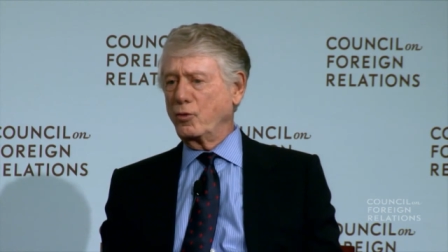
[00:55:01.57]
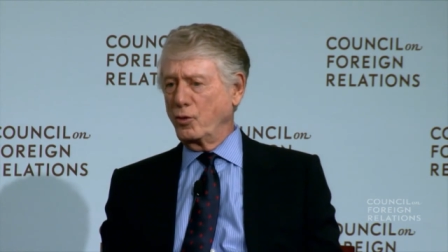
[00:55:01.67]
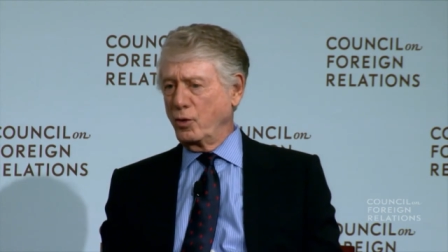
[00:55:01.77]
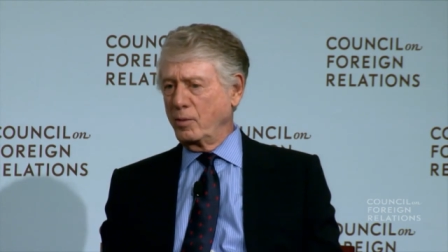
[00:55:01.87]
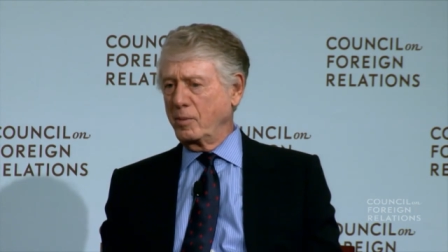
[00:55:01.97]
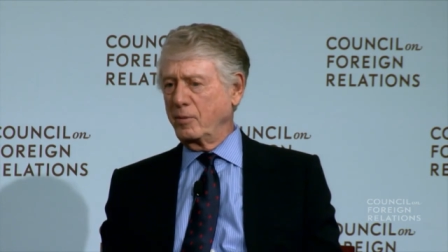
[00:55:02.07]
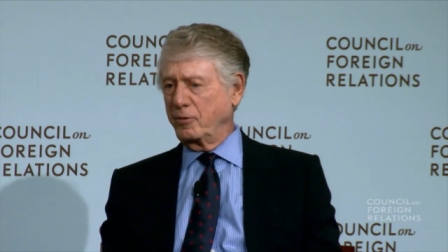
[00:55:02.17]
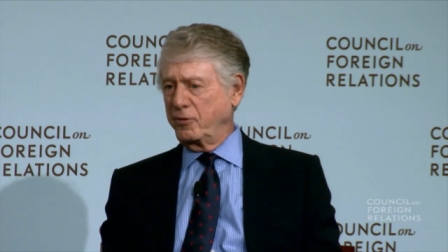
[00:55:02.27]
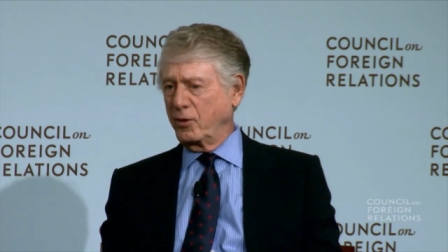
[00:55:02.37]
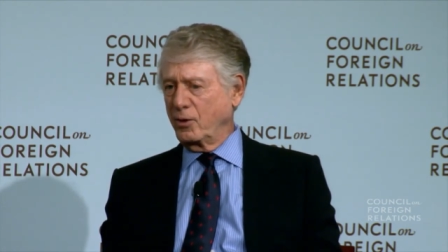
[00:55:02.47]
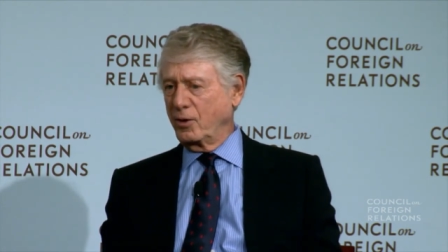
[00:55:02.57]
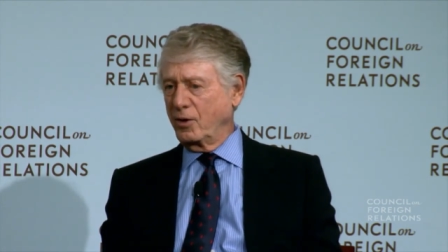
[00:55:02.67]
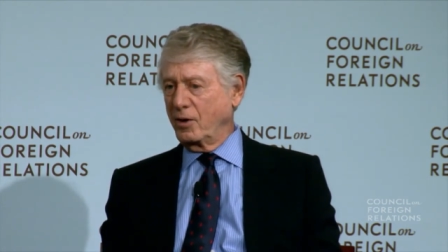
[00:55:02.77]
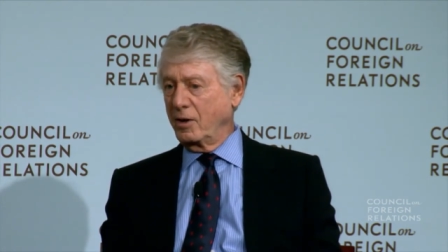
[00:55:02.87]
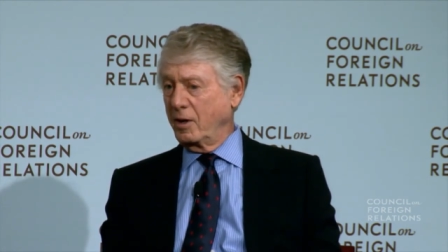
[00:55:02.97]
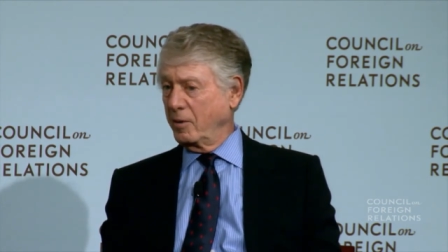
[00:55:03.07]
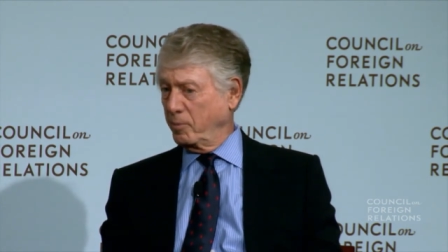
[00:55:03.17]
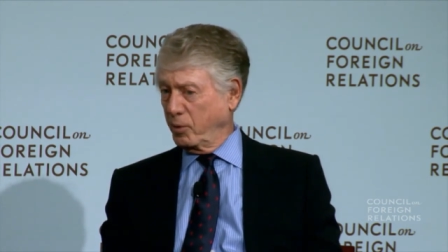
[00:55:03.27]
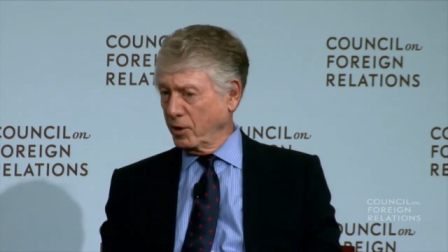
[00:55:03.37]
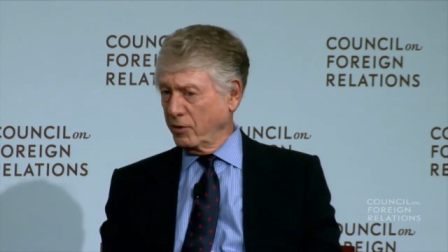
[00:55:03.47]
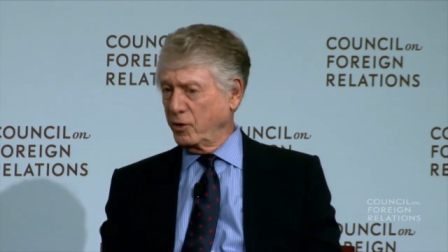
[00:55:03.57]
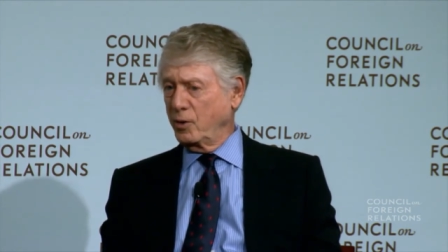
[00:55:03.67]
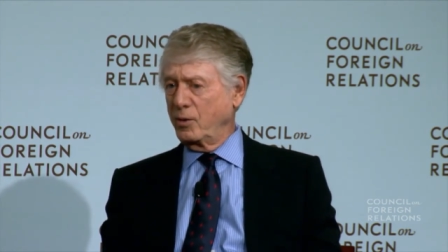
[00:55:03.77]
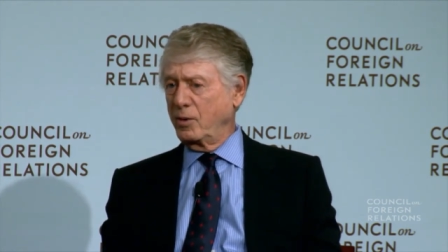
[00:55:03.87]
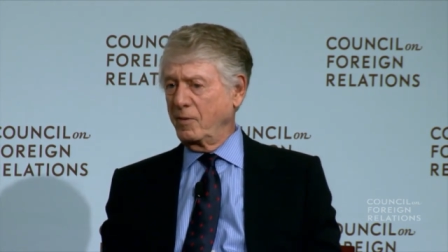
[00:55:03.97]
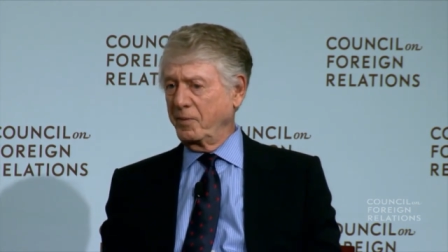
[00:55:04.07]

room for point of view,